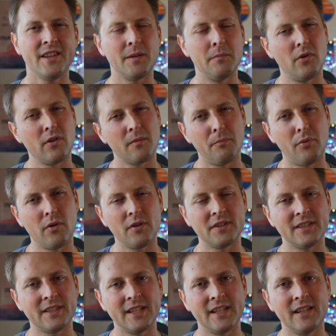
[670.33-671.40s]
The more
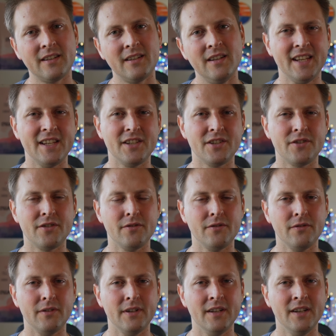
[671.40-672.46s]
important thing is
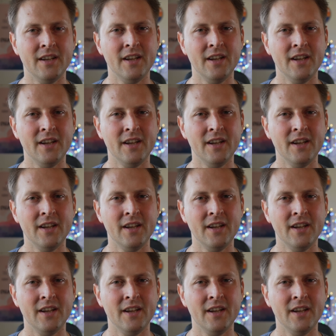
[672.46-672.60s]
to